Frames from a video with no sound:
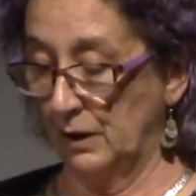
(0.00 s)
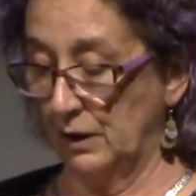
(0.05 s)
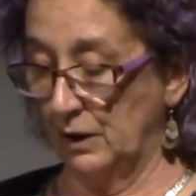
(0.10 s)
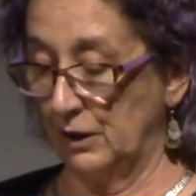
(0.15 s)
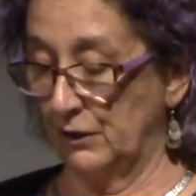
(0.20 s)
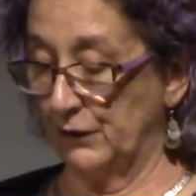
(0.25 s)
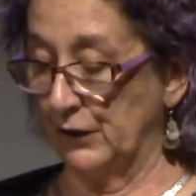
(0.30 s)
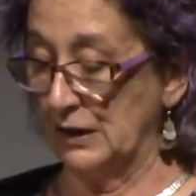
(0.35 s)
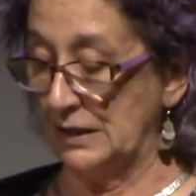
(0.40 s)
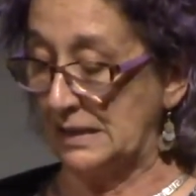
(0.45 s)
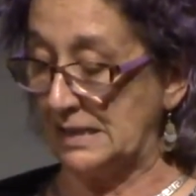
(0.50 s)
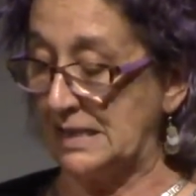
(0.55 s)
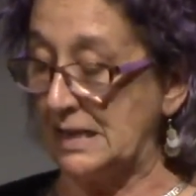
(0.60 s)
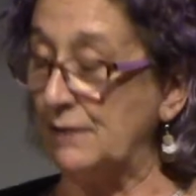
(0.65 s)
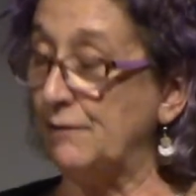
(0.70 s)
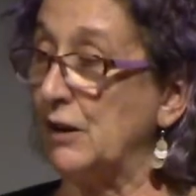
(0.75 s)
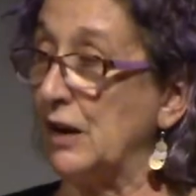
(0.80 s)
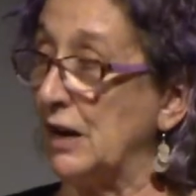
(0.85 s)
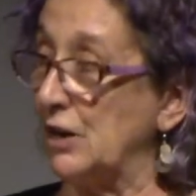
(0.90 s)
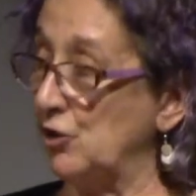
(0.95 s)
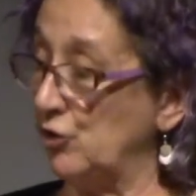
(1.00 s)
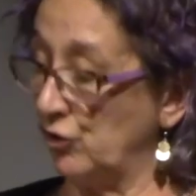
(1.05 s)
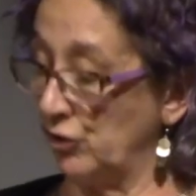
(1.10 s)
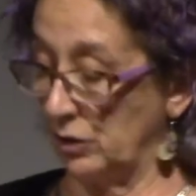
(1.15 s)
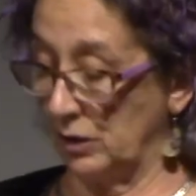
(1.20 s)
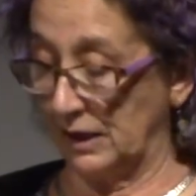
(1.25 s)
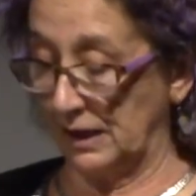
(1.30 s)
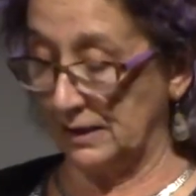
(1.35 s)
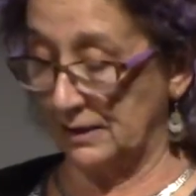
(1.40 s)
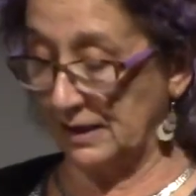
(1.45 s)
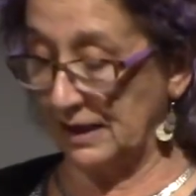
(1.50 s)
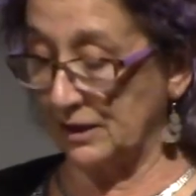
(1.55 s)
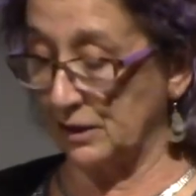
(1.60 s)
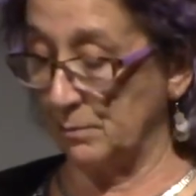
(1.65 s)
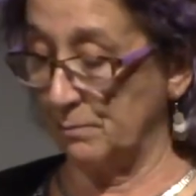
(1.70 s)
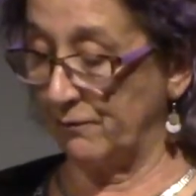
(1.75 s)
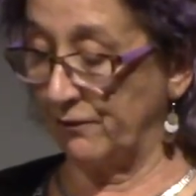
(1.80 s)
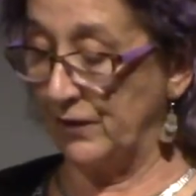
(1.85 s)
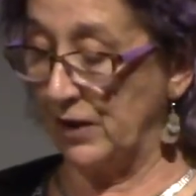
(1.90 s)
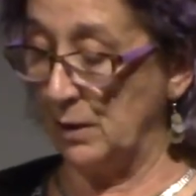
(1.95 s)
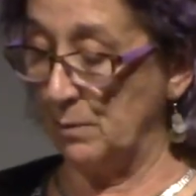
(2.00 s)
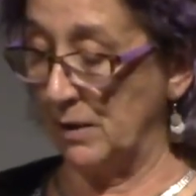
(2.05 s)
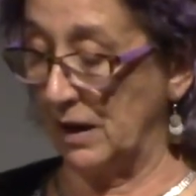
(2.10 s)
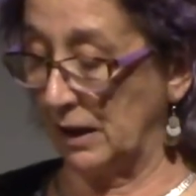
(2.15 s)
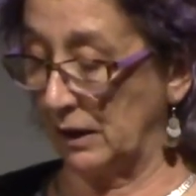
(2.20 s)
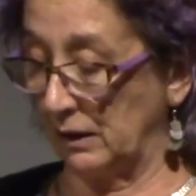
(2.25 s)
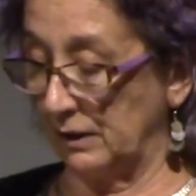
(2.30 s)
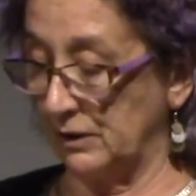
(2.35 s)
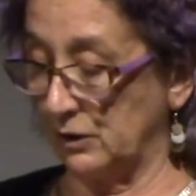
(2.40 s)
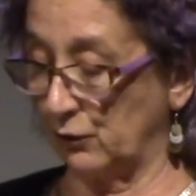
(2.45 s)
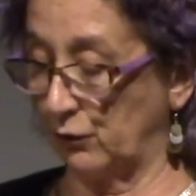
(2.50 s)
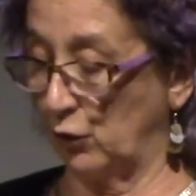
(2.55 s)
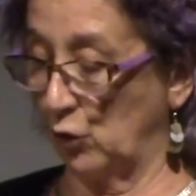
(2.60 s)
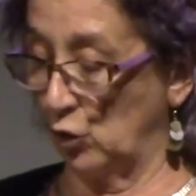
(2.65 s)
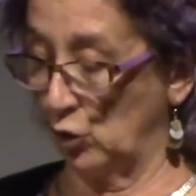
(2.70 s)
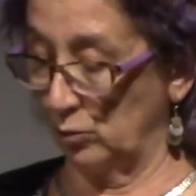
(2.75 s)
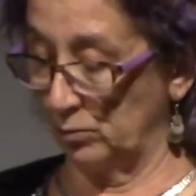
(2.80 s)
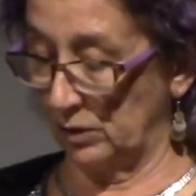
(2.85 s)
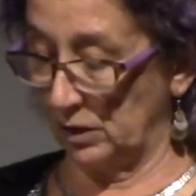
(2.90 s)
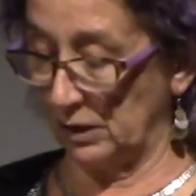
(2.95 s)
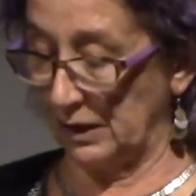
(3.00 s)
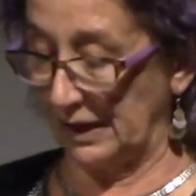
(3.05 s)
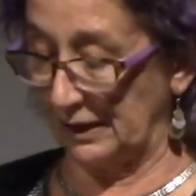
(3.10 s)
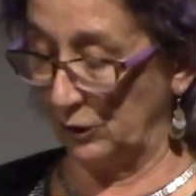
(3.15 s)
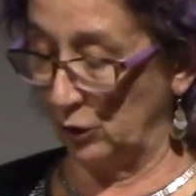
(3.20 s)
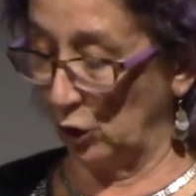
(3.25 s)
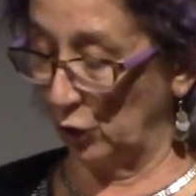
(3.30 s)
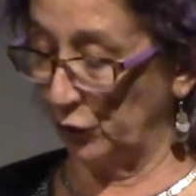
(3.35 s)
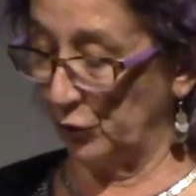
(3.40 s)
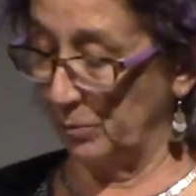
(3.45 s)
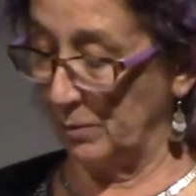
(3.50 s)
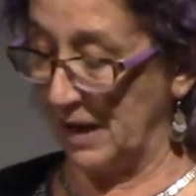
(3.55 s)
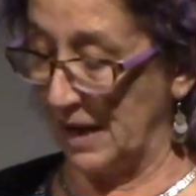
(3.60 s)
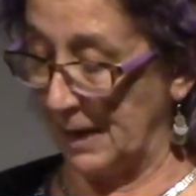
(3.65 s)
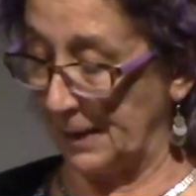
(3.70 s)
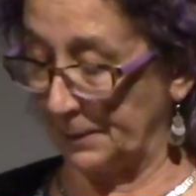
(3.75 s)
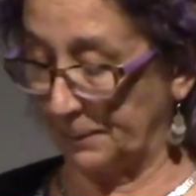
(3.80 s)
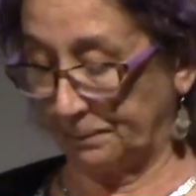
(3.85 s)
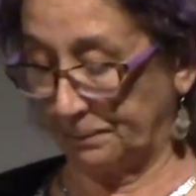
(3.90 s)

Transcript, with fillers: first deviation is that a female is formed and not a male.